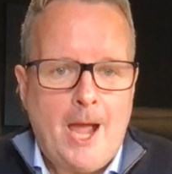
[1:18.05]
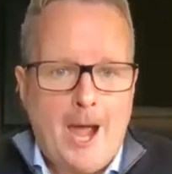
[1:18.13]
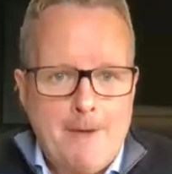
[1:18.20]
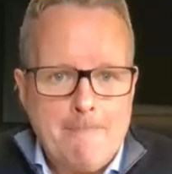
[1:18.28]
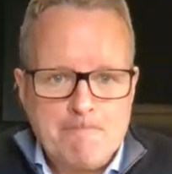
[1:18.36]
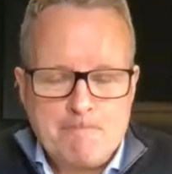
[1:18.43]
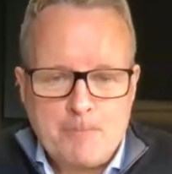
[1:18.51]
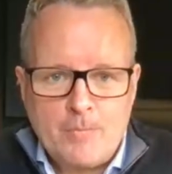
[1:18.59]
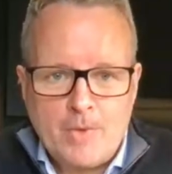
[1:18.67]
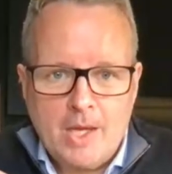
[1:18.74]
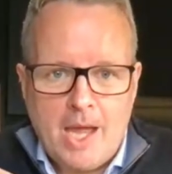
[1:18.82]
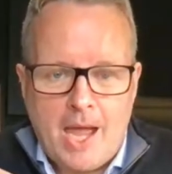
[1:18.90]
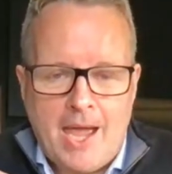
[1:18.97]

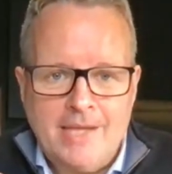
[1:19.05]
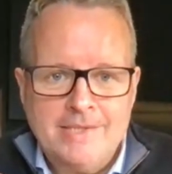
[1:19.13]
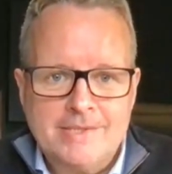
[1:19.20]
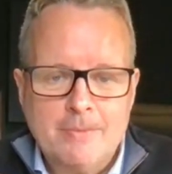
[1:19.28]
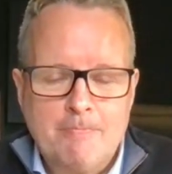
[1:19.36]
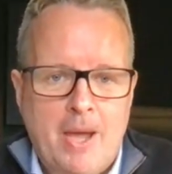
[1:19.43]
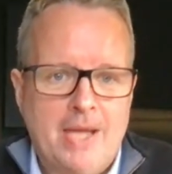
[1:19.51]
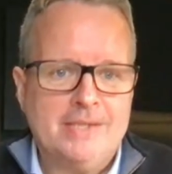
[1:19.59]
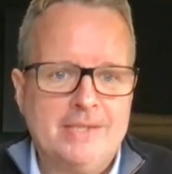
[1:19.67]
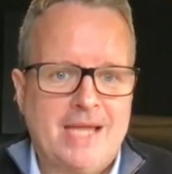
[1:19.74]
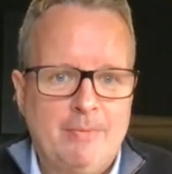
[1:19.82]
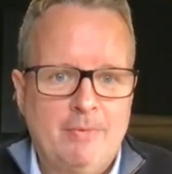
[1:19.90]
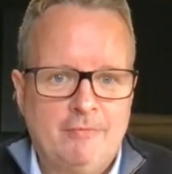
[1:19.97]
And pain
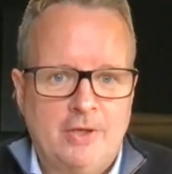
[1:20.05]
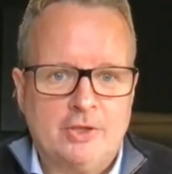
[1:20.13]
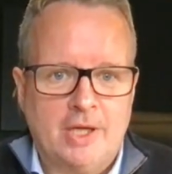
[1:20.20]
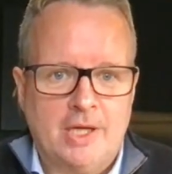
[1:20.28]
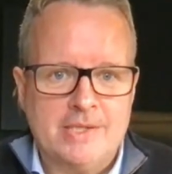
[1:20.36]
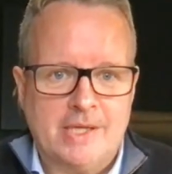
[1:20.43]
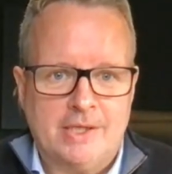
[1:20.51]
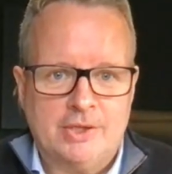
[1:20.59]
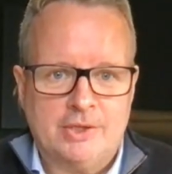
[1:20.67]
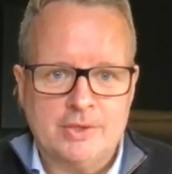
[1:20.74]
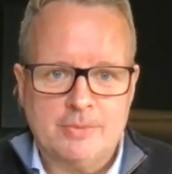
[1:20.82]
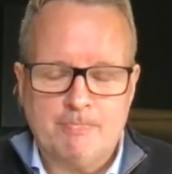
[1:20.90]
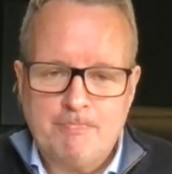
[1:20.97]
statement
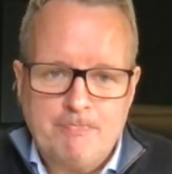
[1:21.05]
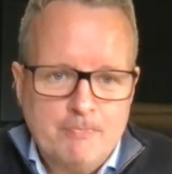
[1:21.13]
visualizations,